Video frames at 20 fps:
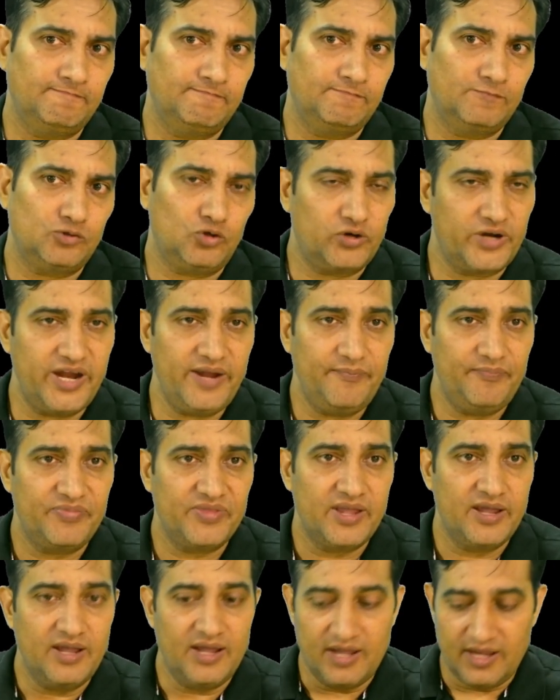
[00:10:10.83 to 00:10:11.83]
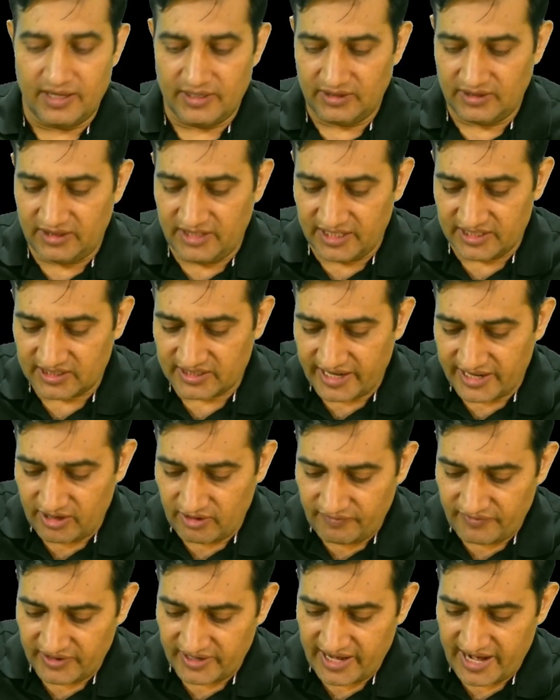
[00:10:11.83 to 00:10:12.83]
Okay, this kind
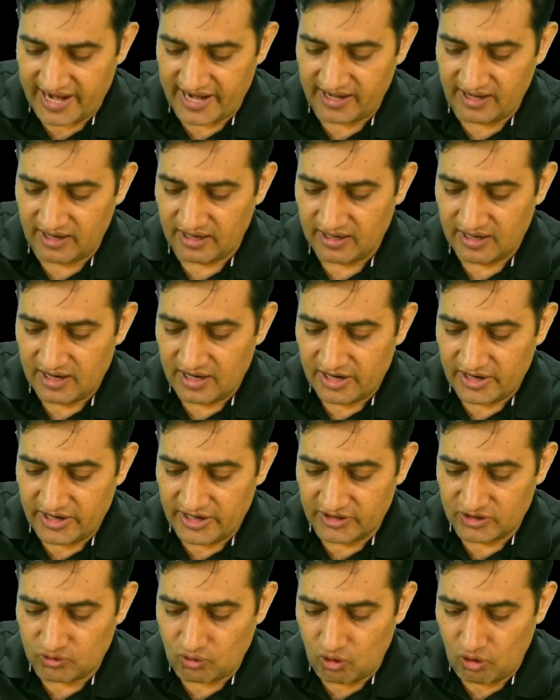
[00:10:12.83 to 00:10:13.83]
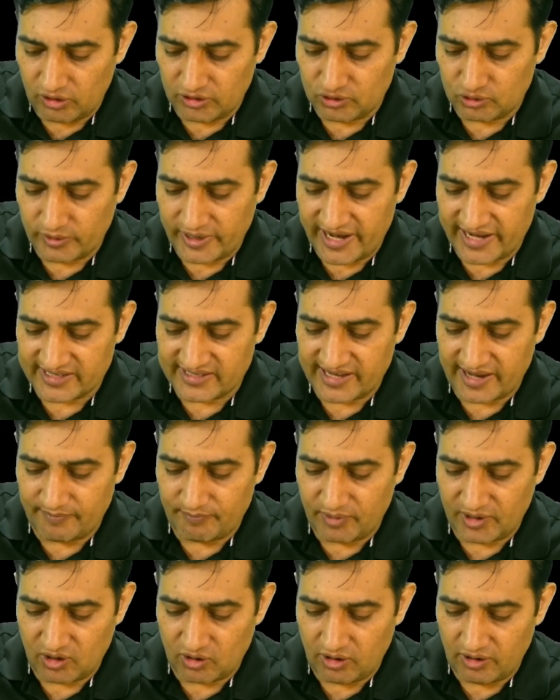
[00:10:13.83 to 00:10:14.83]
of attack is also an
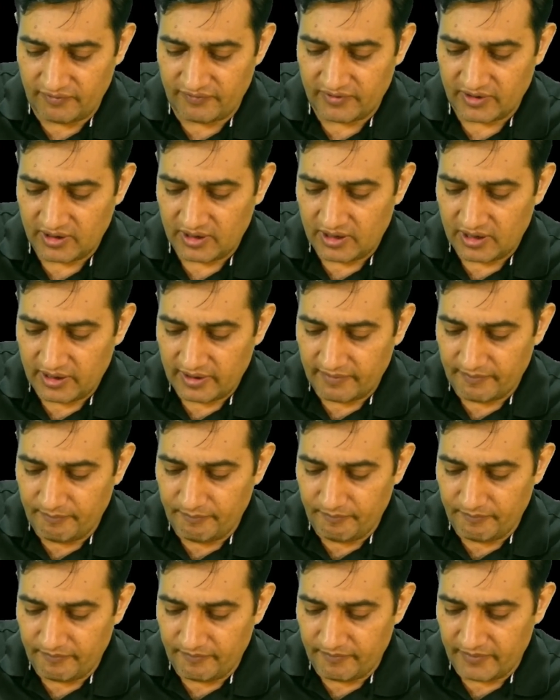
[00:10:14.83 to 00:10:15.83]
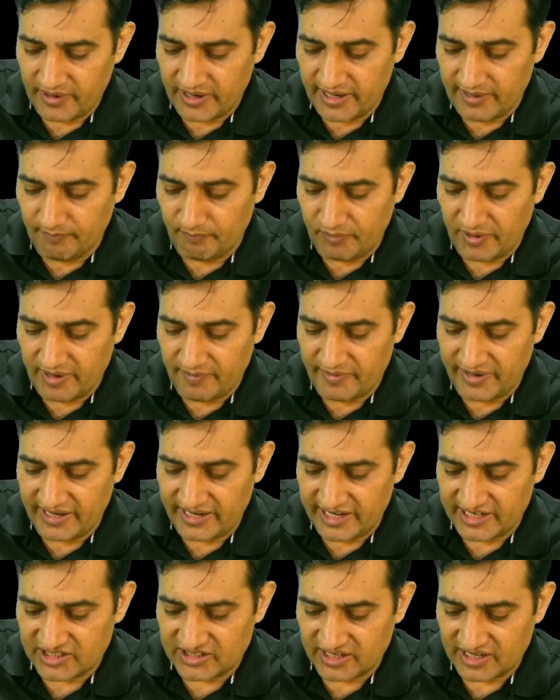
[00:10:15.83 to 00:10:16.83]
example of
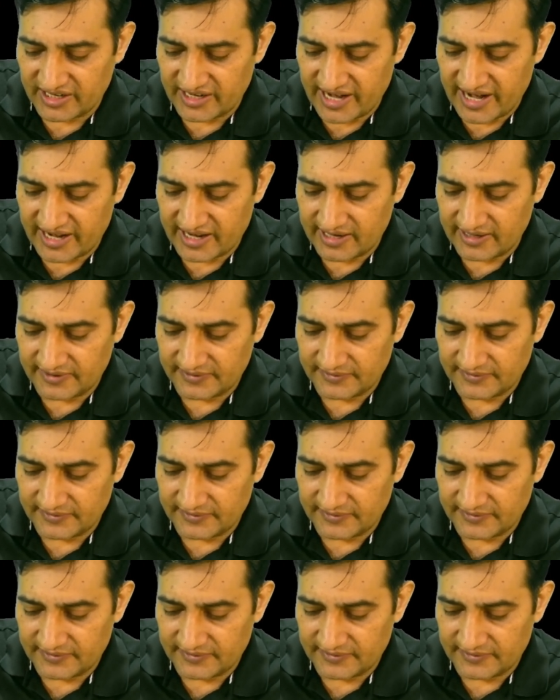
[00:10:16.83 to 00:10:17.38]
implementation attack.